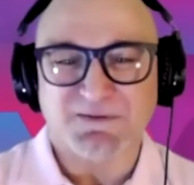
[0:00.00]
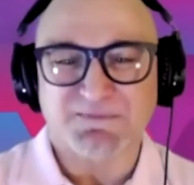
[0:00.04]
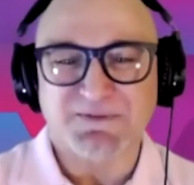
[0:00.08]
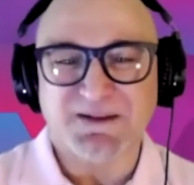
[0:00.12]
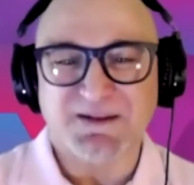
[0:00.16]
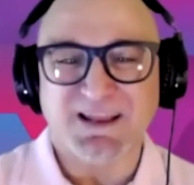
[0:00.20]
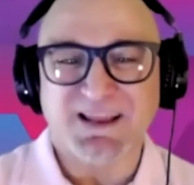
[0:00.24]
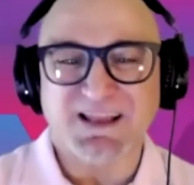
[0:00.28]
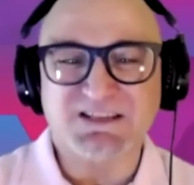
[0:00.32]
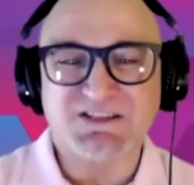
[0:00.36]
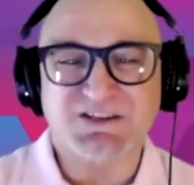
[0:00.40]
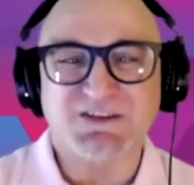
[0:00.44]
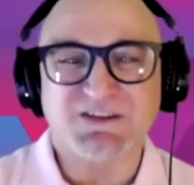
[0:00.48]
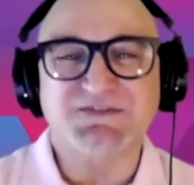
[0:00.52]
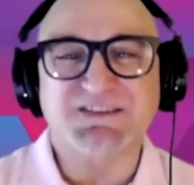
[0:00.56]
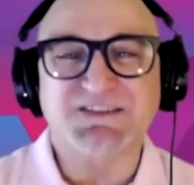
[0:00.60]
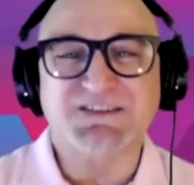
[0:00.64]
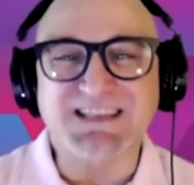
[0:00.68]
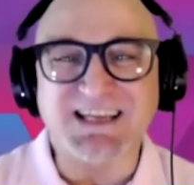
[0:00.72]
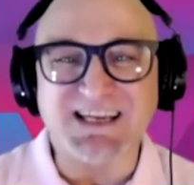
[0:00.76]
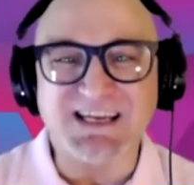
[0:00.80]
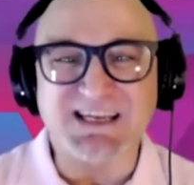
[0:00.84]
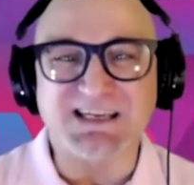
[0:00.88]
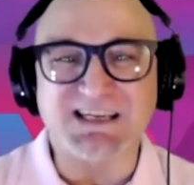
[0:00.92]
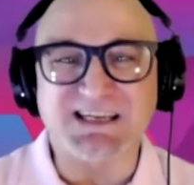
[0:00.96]
I mean, I guess you've
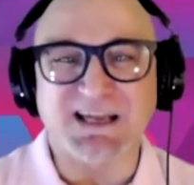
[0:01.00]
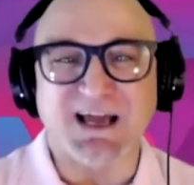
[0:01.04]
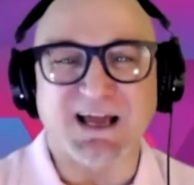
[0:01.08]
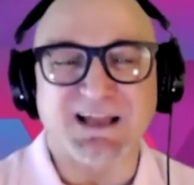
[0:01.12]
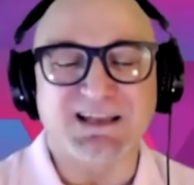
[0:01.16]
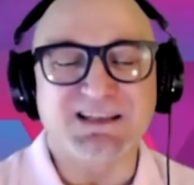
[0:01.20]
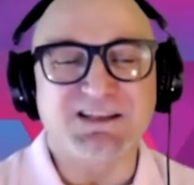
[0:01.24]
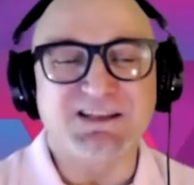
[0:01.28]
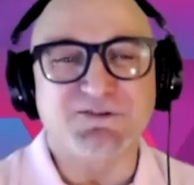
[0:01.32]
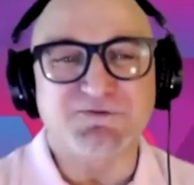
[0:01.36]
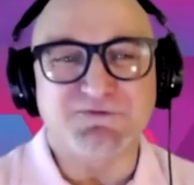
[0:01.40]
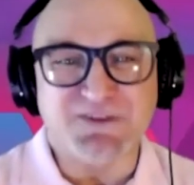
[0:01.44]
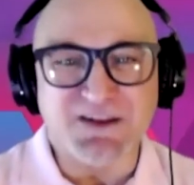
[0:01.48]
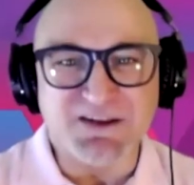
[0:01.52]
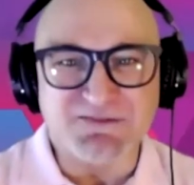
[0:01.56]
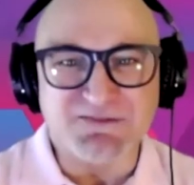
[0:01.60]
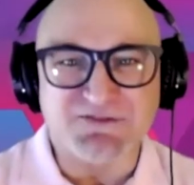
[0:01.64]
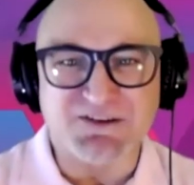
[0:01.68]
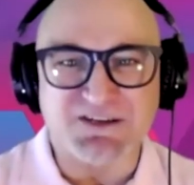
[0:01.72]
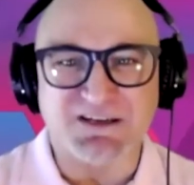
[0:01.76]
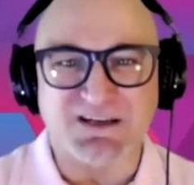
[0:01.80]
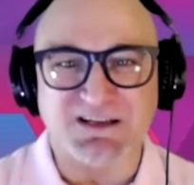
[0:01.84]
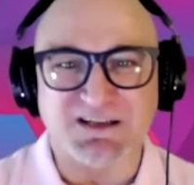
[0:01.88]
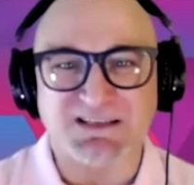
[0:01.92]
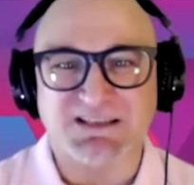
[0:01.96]
seen it and you've
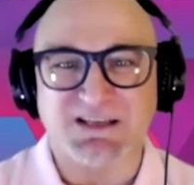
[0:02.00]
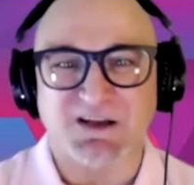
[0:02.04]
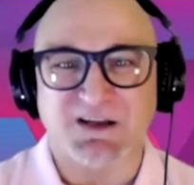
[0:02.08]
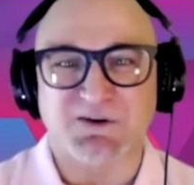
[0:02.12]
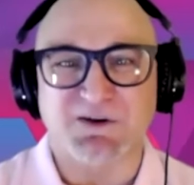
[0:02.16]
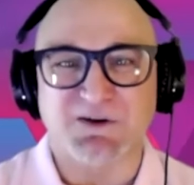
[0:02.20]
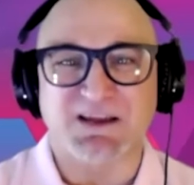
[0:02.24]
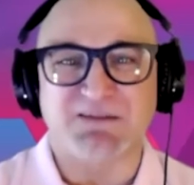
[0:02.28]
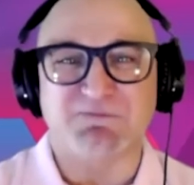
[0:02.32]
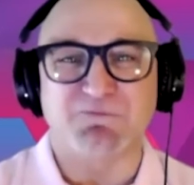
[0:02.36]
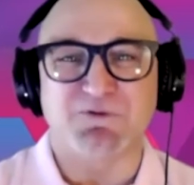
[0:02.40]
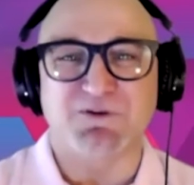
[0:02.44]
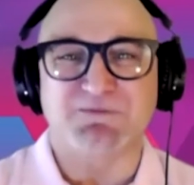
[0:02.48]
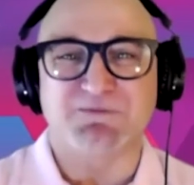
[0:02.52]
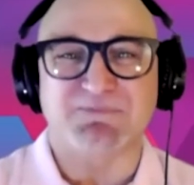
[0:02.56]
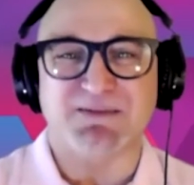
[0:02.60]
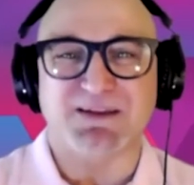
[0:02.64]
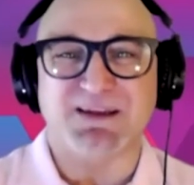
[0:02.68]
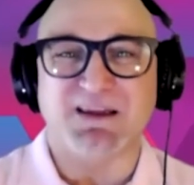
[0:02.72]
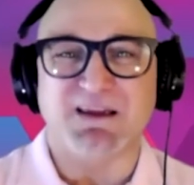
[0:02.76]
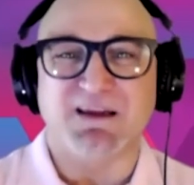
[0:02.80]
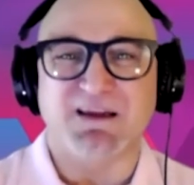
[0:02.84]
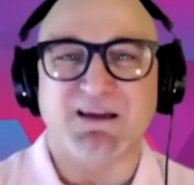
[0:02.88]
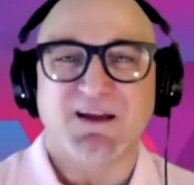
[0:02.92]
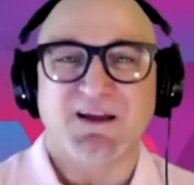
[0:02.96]
lived in it, so it would
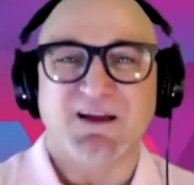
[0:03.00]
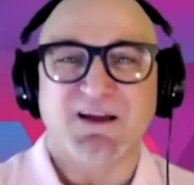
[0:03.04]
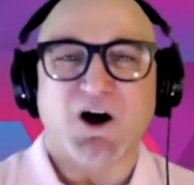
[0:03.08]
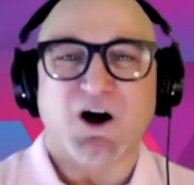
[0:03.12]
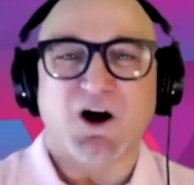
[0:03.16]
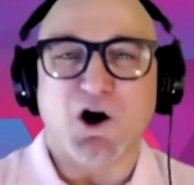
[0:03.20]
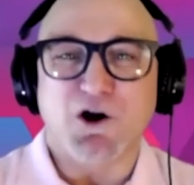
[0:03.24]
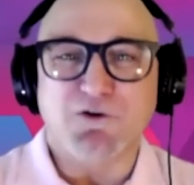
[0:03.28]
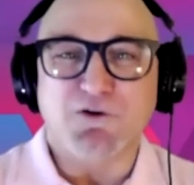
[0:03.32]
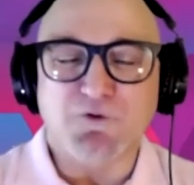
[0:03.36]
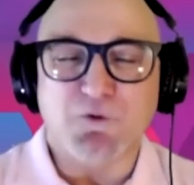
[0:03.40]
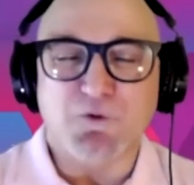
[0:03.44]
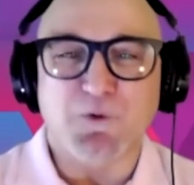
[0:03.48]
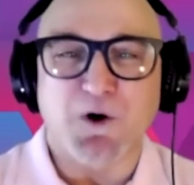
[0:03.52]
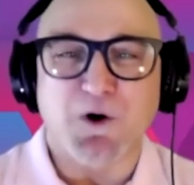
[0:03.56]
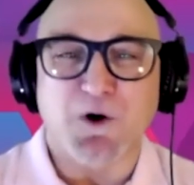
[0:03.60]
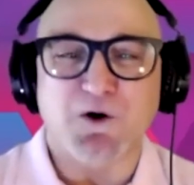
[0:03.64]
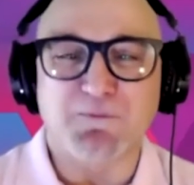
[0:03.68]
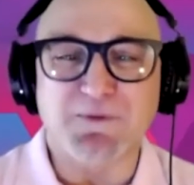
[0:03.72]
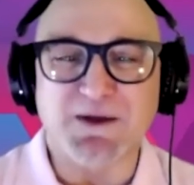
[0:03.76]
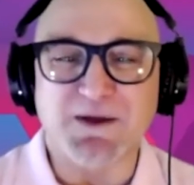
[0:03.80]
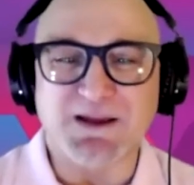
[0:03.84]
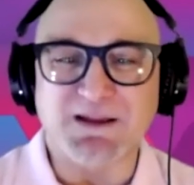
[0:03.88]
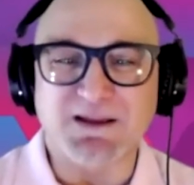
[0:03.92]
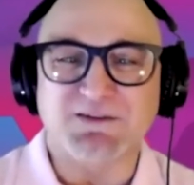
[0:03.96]
be
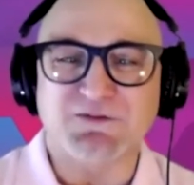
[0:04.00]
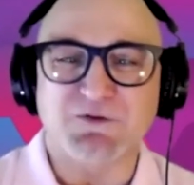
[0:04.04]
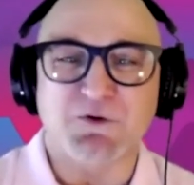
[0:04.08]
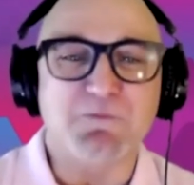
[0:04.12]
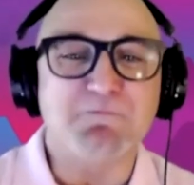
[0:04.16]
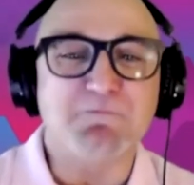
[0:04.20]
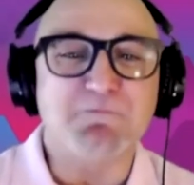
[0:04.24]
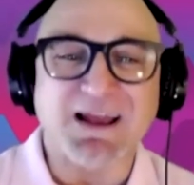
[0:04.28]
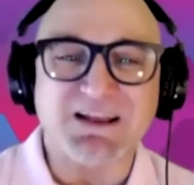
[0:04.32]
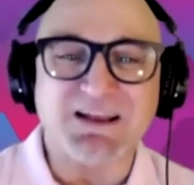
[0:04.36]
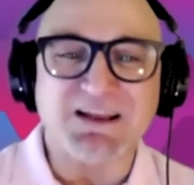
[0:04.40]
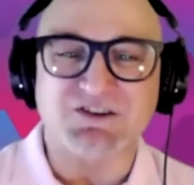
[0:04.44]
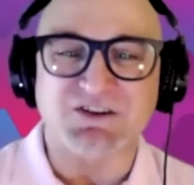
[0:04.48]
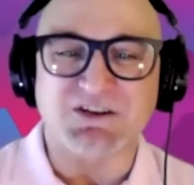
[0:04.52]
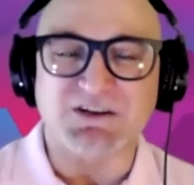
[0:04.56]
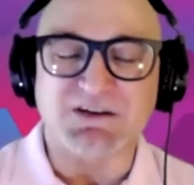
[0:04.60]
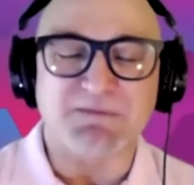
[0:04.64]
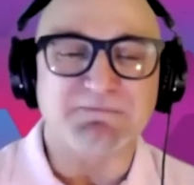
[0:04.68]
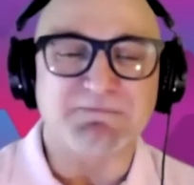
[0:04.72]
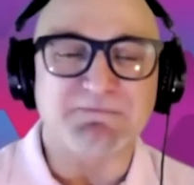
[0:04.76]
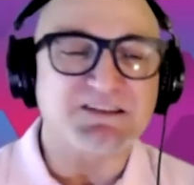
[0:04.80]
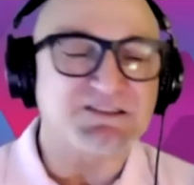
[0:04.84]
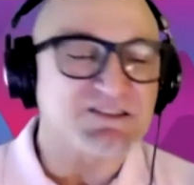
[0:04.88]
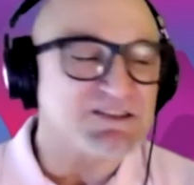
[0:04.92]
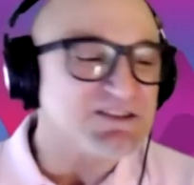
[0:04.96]
overwhelming to imagine.
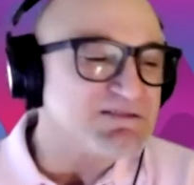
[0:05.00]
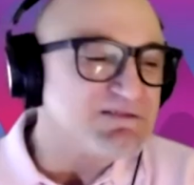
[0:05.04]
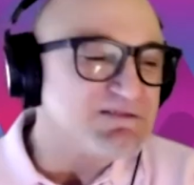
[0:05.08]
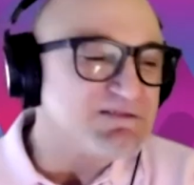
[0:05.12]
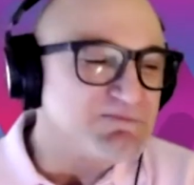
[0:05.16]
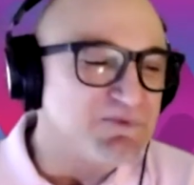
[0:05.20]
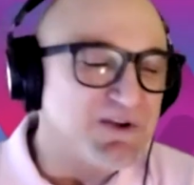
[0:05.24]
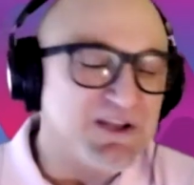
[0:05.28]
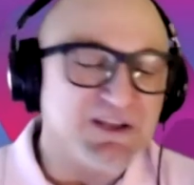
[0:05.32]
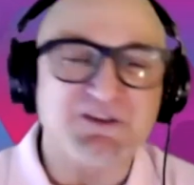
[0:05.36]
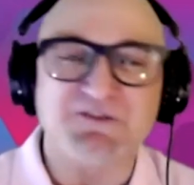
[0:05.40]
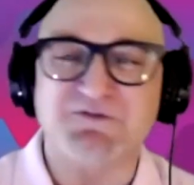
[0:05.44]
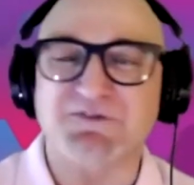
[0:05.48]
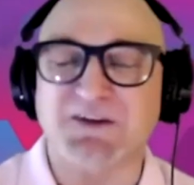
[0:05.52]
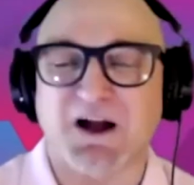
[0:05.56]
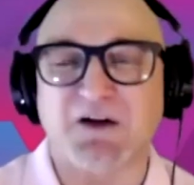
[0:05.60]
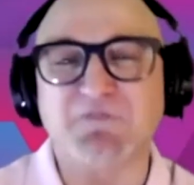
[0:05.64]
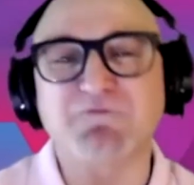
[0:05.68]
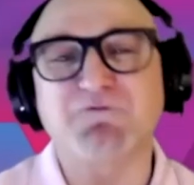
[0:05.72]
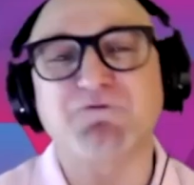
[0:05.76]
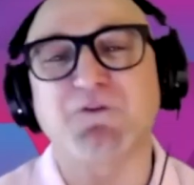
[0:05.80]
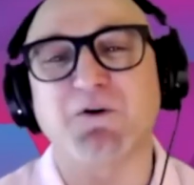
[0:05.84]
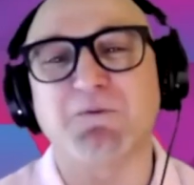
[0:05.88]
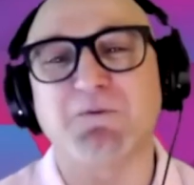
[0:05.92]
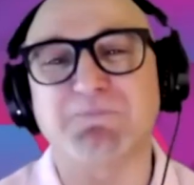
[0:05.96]
Imagine where you've
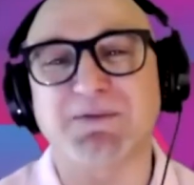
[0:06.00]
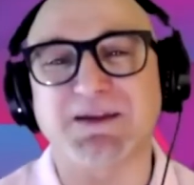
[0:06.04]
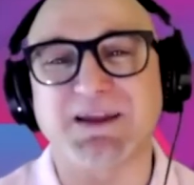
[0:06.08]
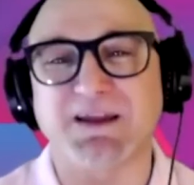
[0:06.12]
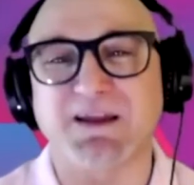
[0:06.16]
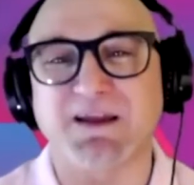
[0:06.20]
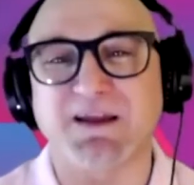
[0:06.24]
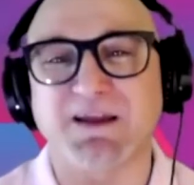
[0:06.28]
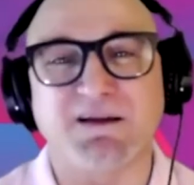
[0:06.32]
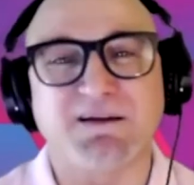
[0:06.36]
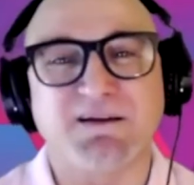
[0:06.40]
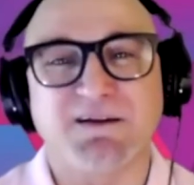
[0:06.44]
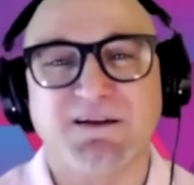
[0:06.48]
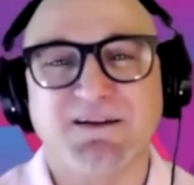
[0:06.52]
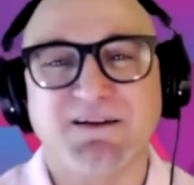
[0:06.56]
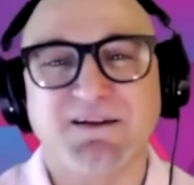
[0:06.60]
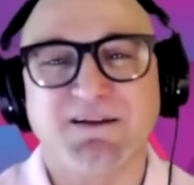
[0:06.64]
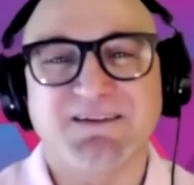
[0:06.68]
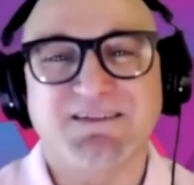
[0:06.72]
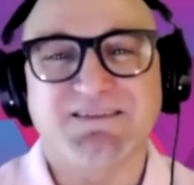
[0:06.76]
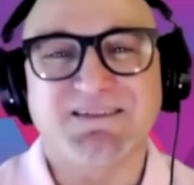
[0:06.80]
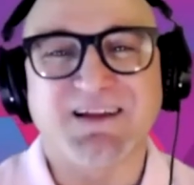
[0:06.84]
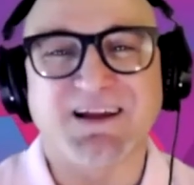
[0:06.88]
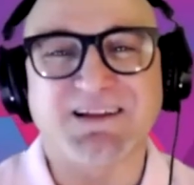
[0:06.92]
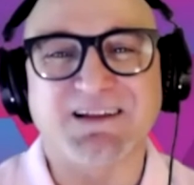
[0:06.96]
come from being
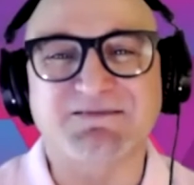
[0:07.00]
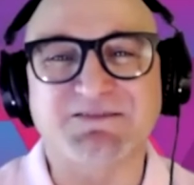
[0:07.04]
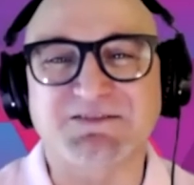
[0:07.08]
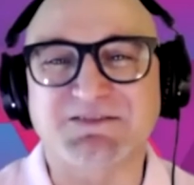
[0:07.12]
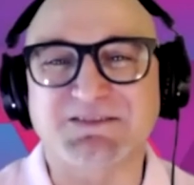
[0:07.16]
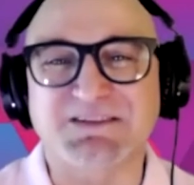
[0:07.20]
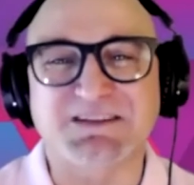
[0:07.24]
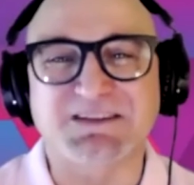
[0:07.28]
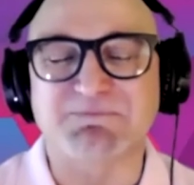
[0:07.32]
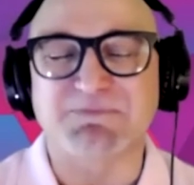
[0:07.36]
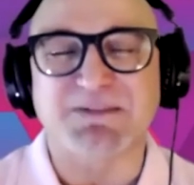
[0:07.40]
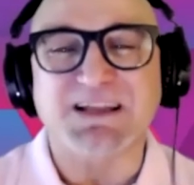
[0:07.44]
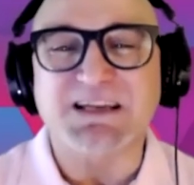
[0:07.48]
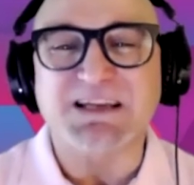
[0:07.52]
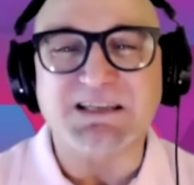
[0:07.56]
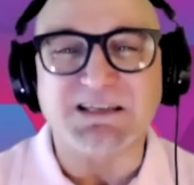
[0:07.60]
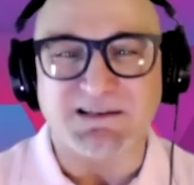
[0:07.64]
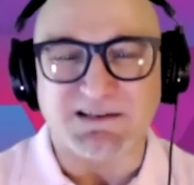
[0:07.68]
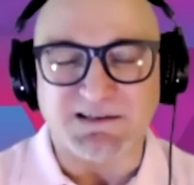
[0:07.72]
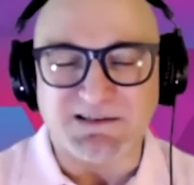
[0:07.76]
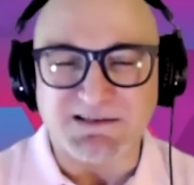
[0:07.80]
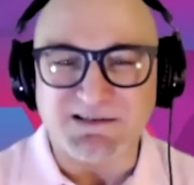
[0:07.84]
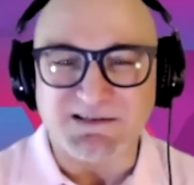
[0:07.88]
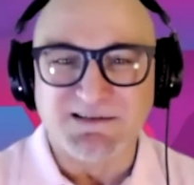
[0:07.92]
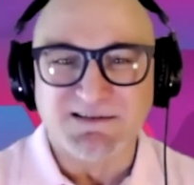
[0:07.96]
uh,
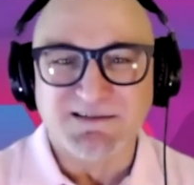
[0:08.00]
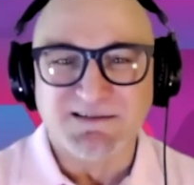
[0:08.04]
depleted.